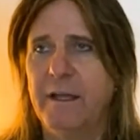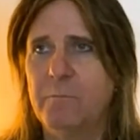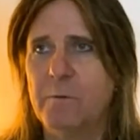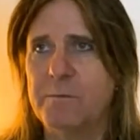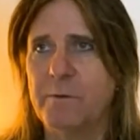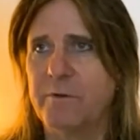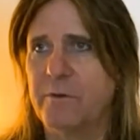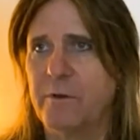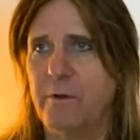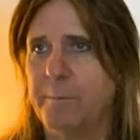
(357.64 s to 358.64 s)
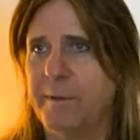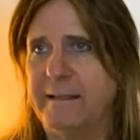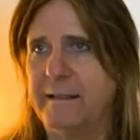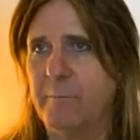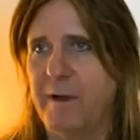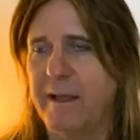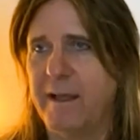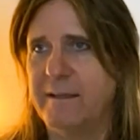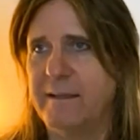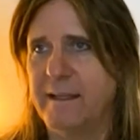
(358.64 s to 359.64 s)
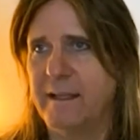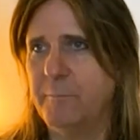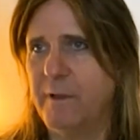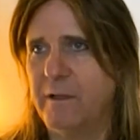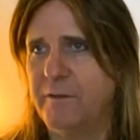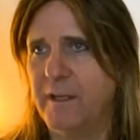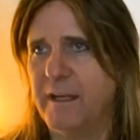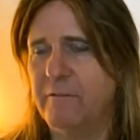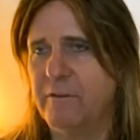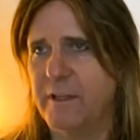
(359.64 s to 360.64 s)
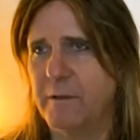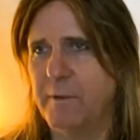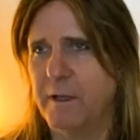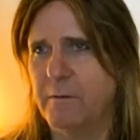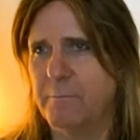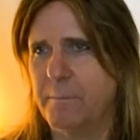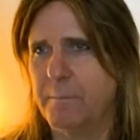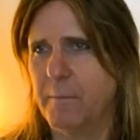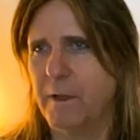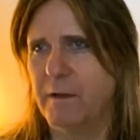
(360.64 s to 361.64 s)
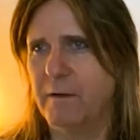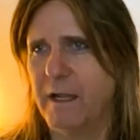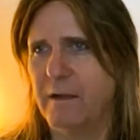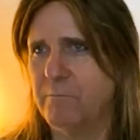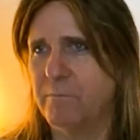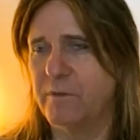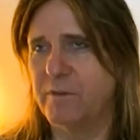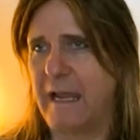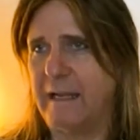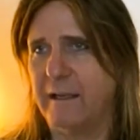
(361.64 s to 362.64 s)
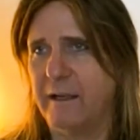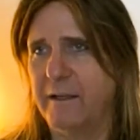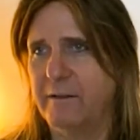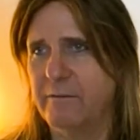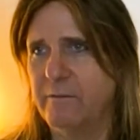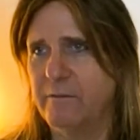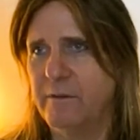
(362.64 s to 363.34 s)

which was completely my idea and melody and everything, but and title and